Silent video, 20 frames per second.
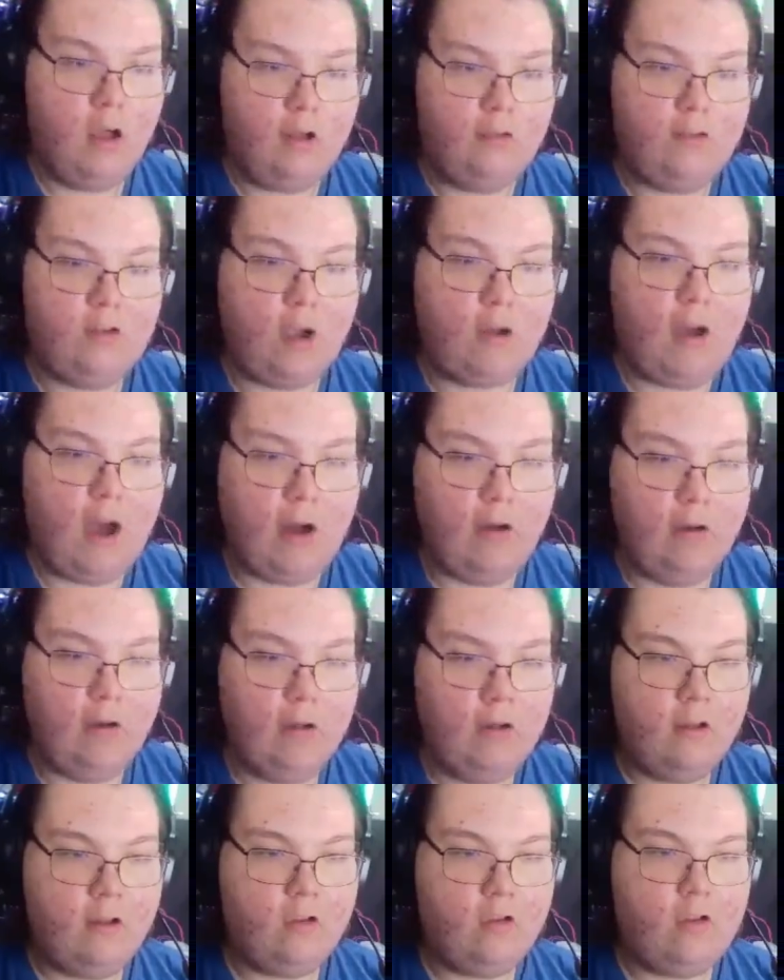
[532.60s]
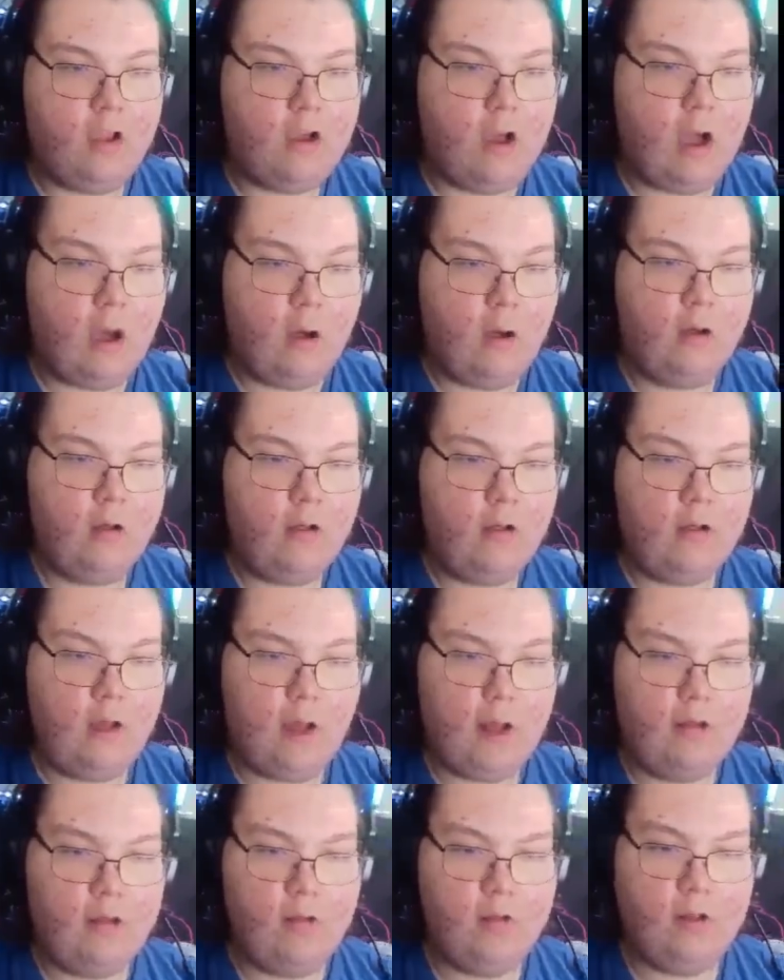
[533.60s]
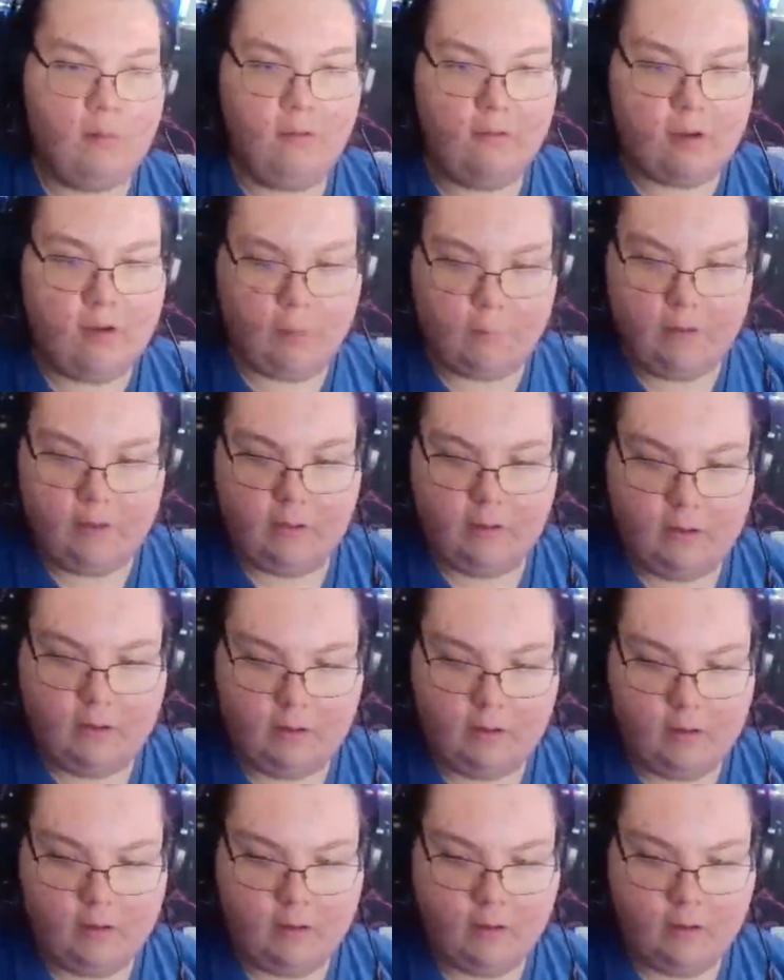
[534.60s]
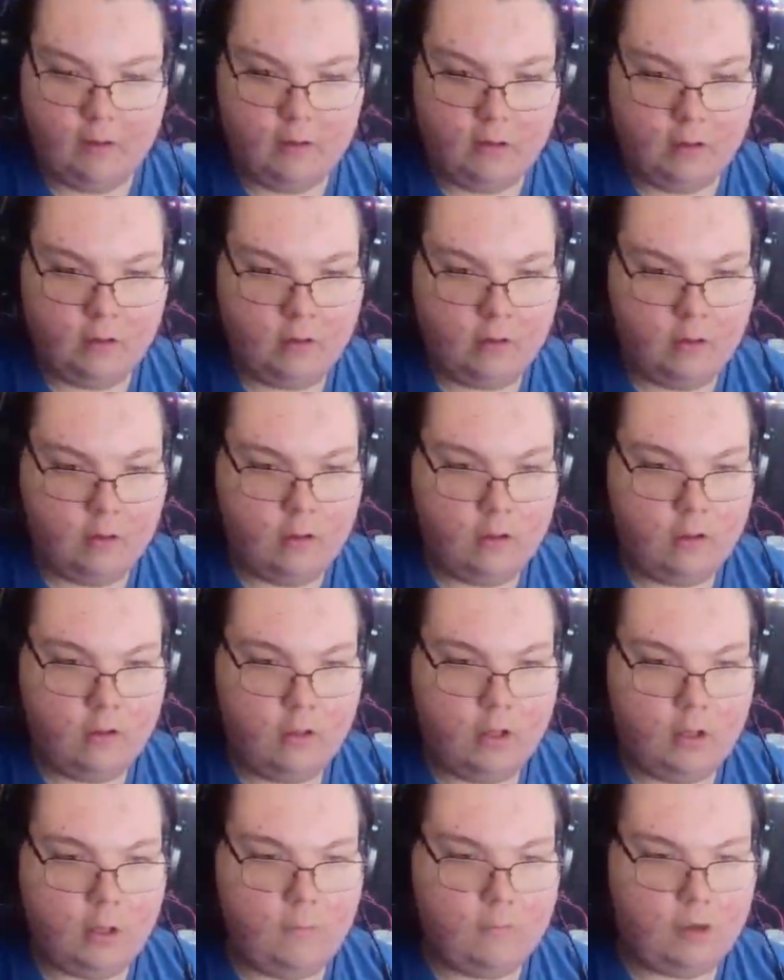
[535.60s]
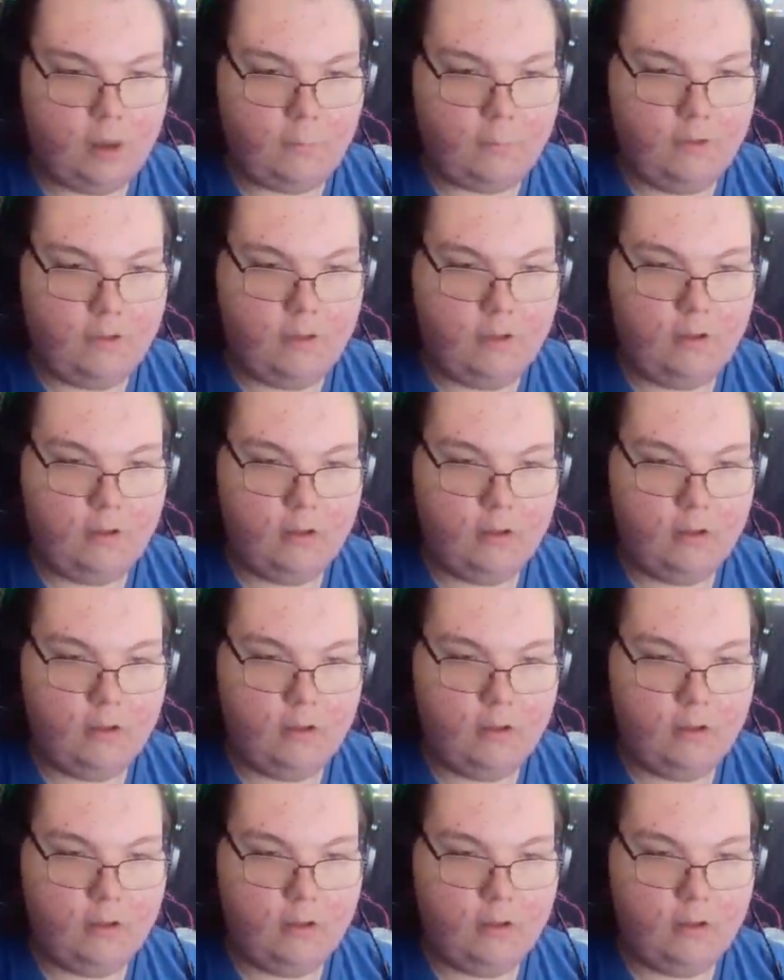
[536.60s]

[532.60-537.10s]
Chill out. Chill out. You never saw me. You never saw me.